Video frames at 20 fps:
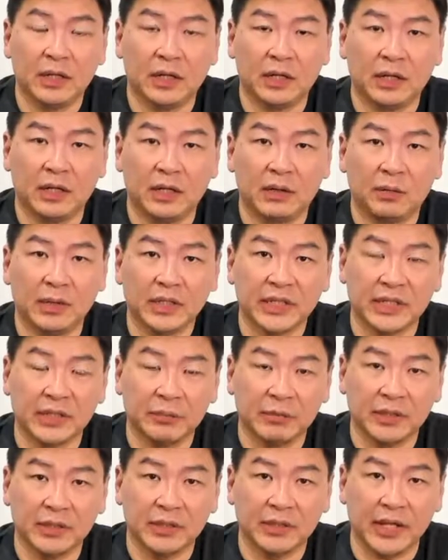uh, one
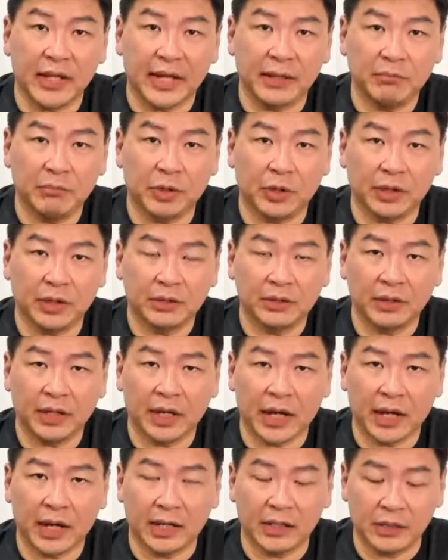gigabit LAN port,
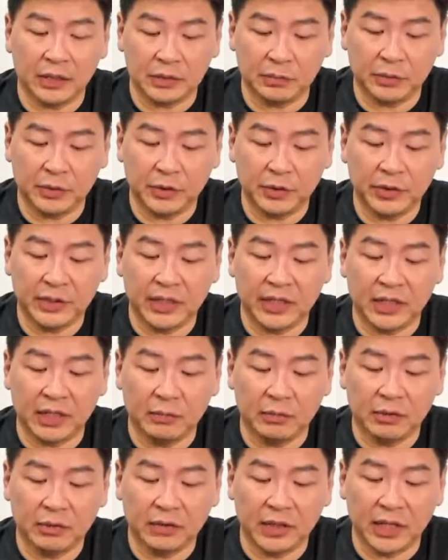and it's PoE
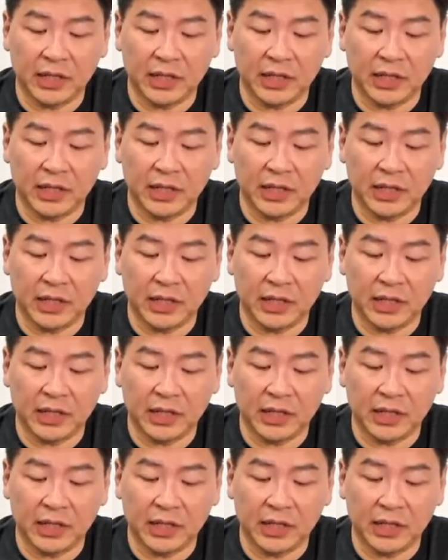enabled.